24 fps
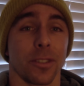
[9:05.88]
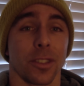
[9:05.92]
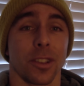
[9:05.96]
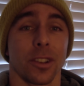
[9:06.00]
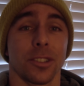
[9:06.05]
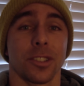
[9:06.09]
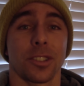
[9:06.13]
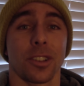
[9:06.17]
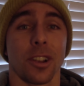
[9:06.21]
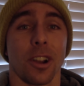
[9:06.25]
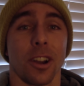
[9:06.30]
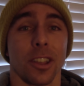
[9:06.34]
for
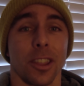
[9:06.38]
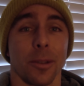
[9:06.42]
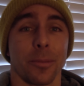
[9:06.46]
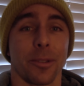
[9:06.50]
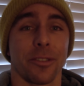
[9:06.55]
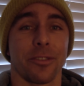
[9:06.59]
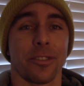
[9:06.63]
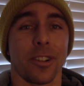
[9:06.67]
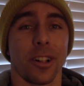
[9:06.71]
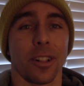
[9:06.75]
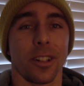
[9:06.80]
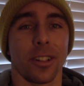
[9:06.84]
those of y'all that have
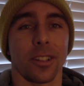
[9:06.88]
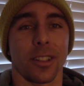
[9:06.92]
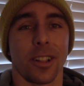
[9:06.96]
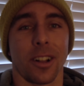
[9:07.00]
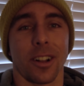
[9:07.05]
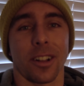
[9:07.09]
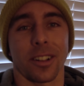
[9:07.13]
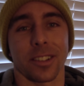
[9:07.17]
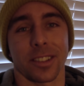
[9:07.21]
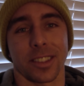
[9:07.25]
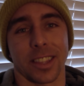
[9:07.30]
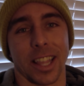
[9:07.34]
been following
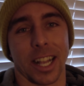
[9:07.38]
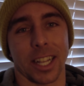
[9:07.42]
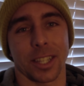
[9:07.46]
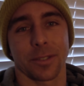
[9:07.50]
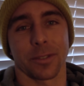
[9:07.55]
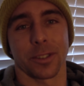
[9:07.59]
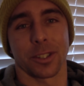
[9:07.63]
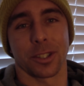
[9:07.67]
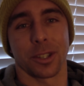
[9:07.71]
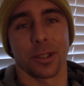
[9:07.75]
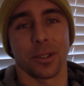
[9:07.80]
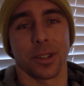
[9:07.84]
along, thanks
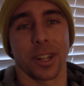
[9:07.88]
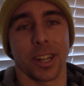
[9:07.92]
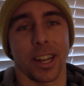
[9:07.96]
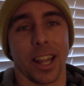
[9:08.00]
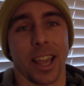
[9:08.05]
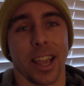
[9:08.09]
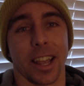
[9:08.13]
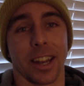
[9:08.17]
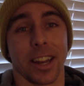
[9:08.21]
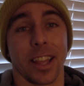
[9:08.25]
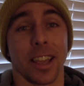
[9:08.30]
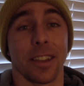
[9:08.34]
for tuning
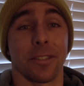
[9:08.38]
in.